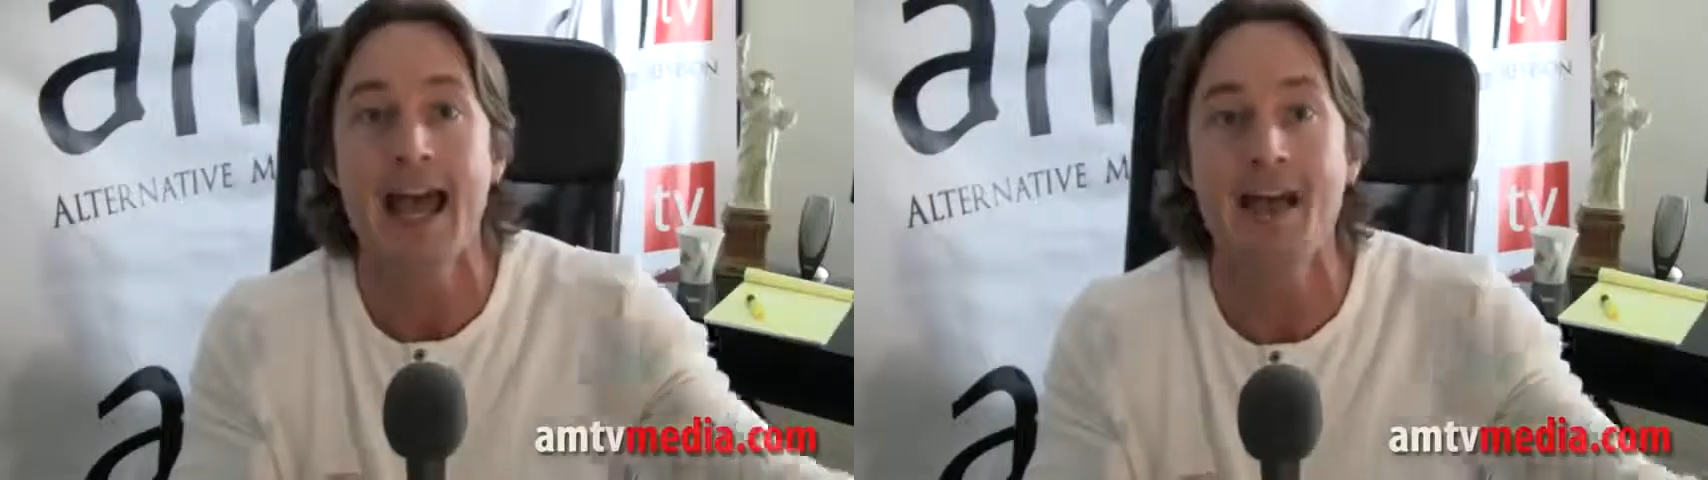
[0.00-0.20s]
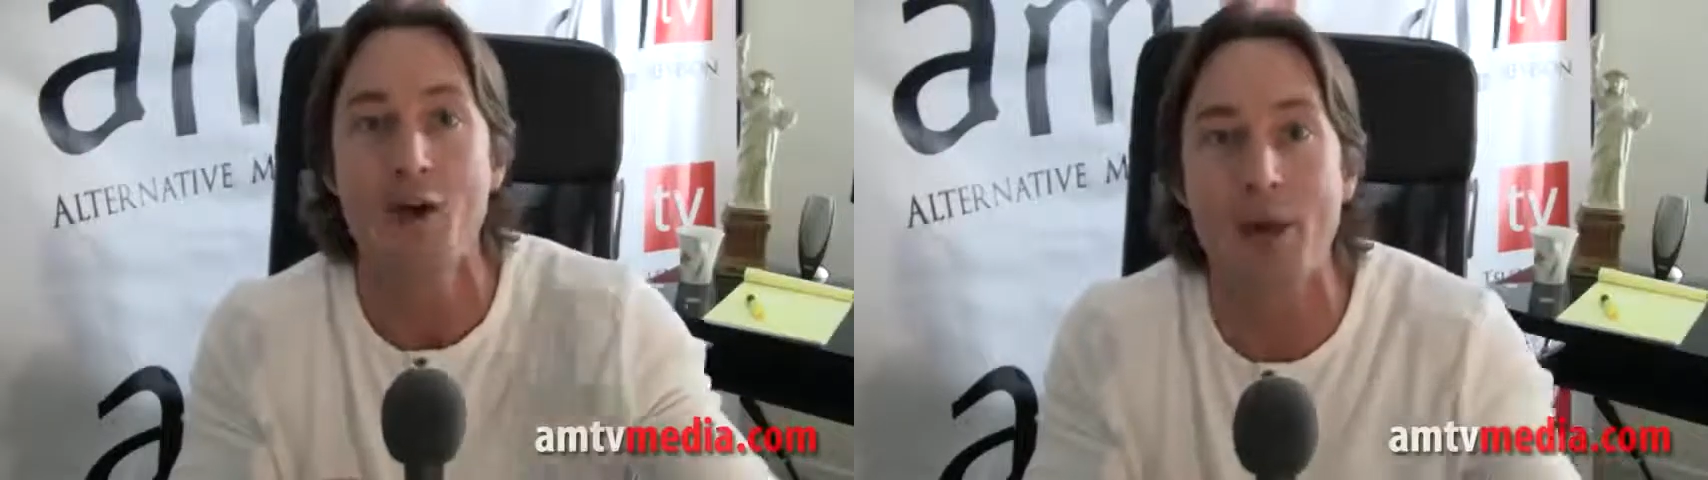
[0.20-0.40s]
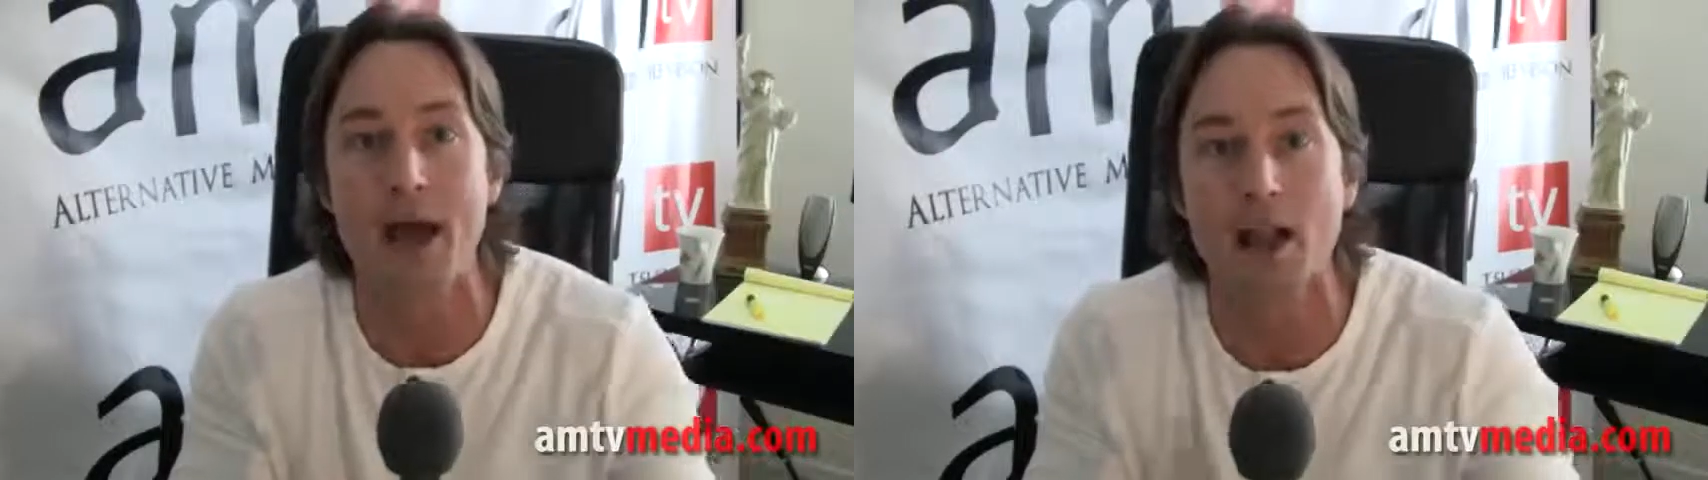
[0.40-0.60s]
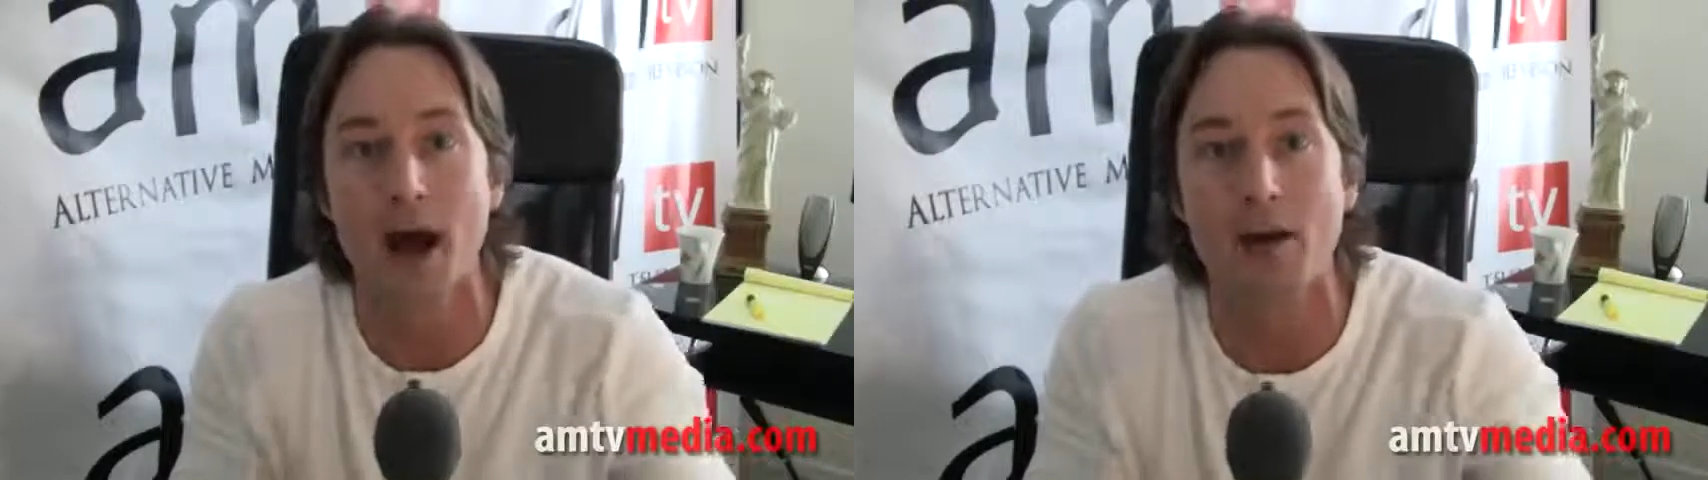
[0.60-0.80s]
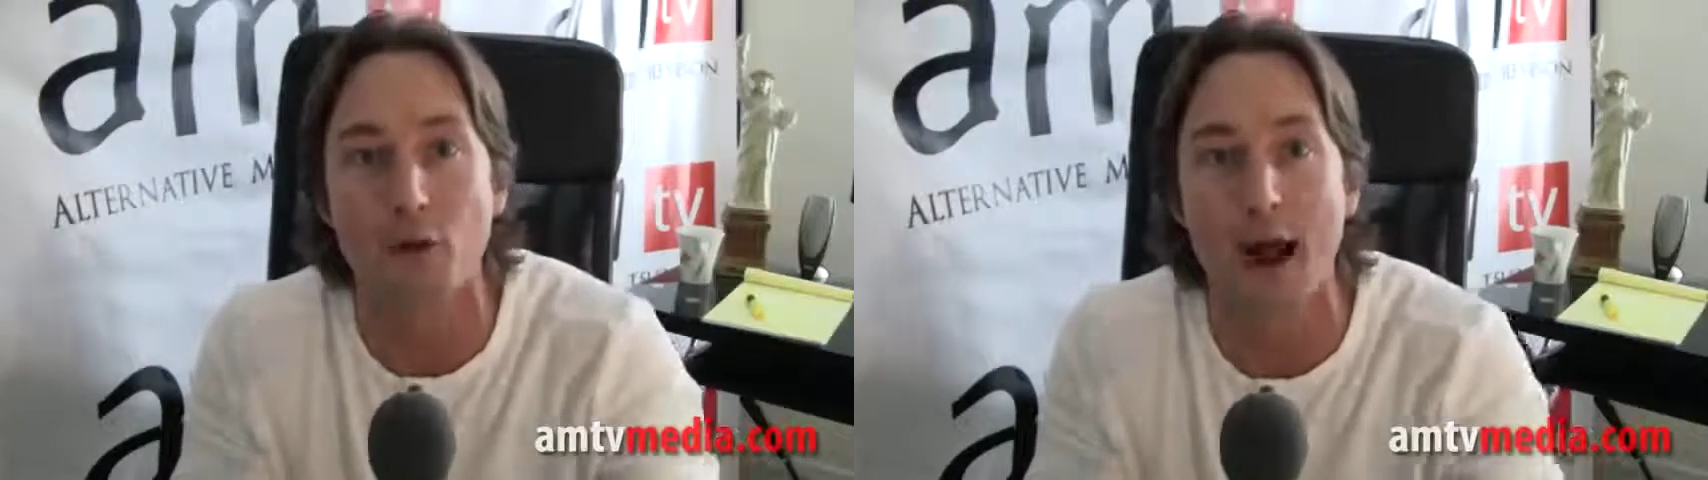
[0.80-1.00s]
and the
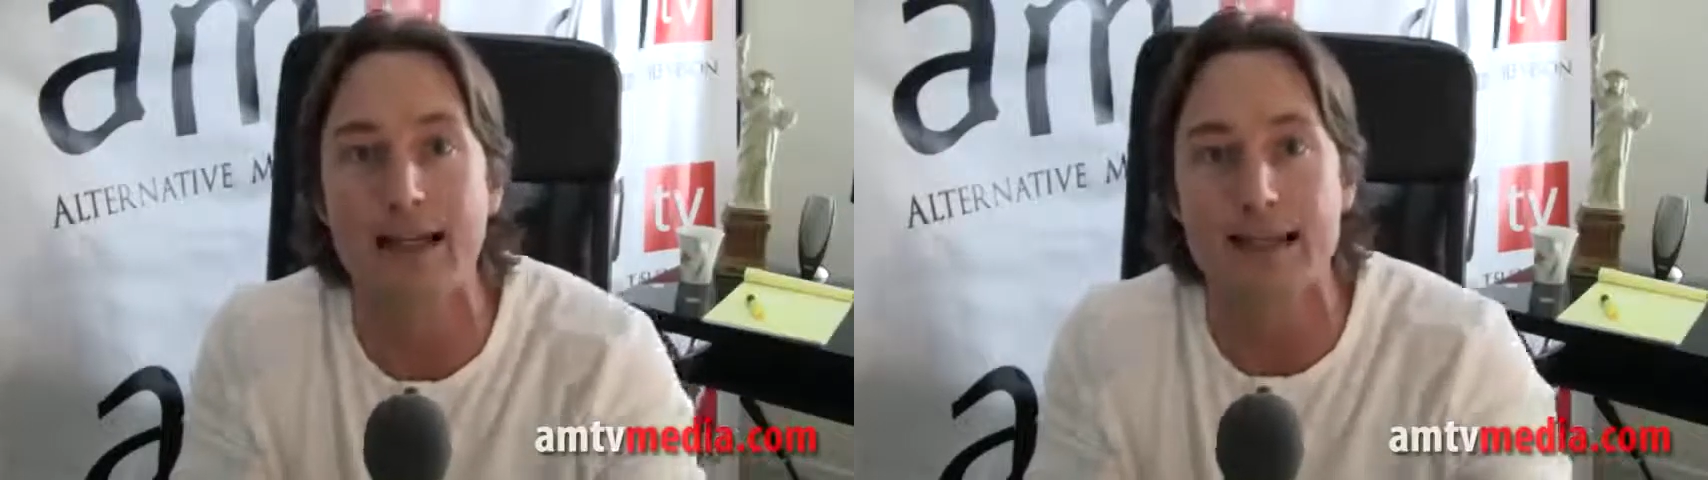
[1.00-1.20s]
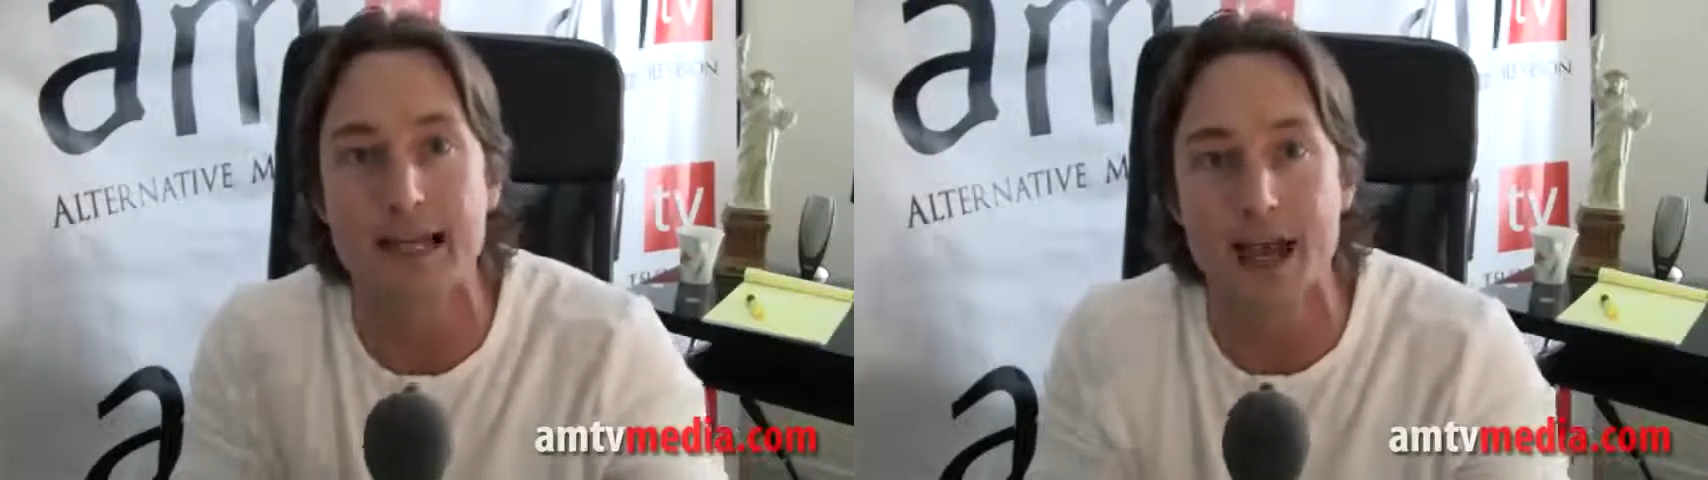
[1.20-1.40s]
Bill of Rights